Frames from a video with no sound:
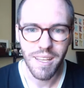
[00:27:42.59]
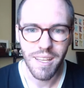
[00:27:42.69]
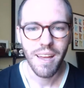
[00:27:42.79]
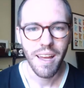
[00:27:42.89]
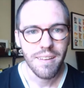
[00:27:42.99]

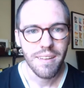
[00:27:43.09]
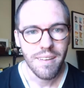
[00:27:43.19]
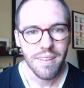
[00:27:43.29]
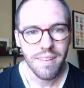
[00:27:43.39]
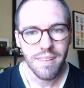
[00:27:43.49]

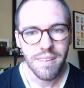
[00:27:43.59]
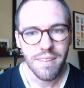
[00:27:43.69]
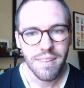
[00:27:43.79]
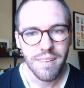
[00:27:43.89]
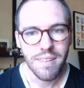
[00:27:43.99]

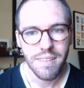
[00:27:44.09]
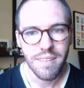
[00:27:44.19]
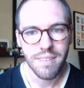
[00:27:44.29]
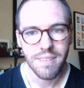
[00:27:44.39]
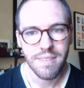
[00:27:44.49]

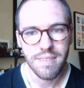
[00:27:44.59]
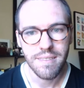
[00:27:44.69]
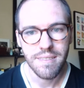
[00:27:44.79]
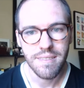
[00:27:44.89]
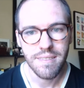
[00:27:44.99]

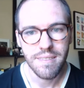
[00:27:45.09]
This person isn't speaking.